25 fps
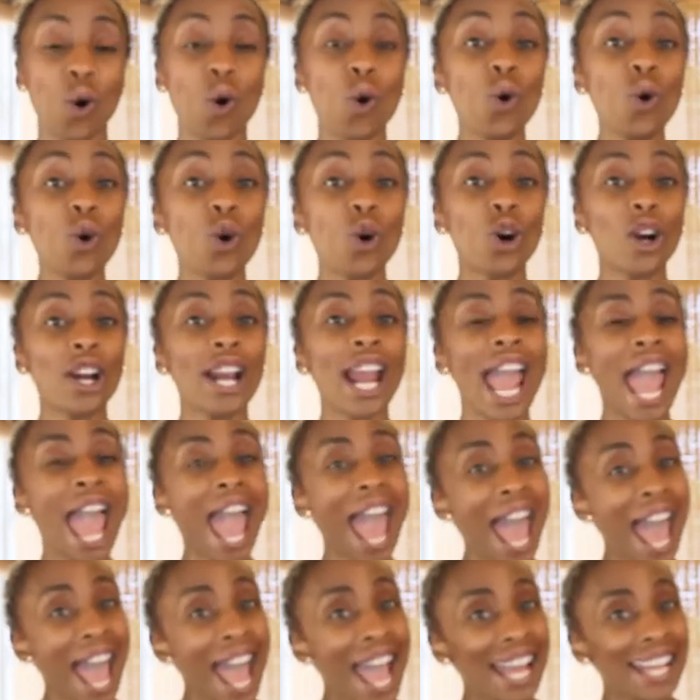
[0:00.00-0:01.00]
or
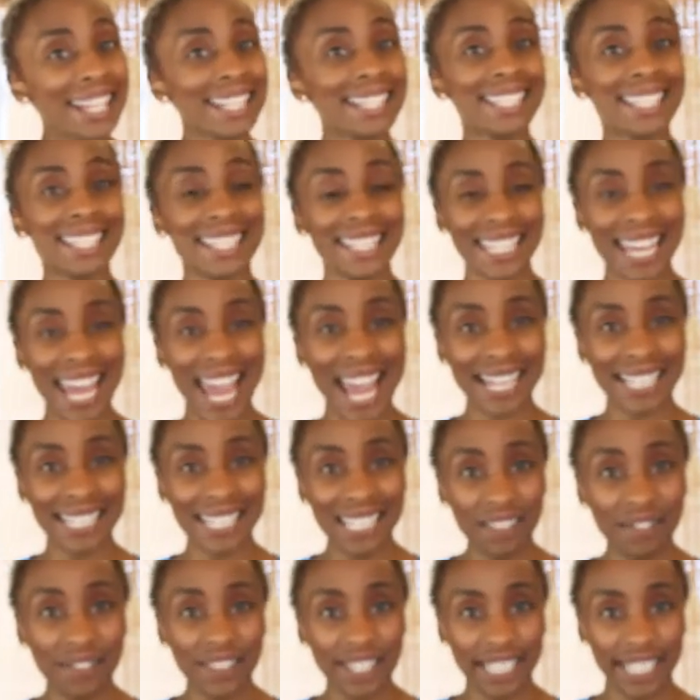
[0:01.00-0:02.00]
add to the
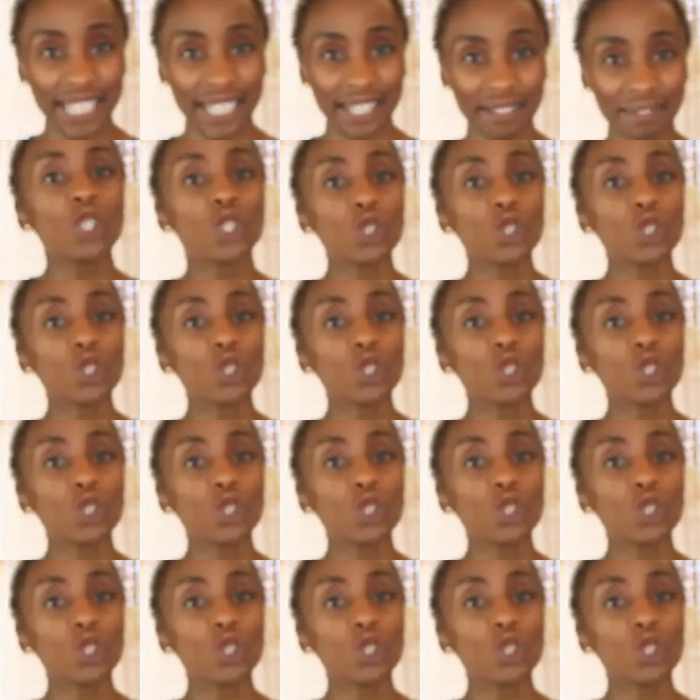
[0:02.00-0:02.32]
activity.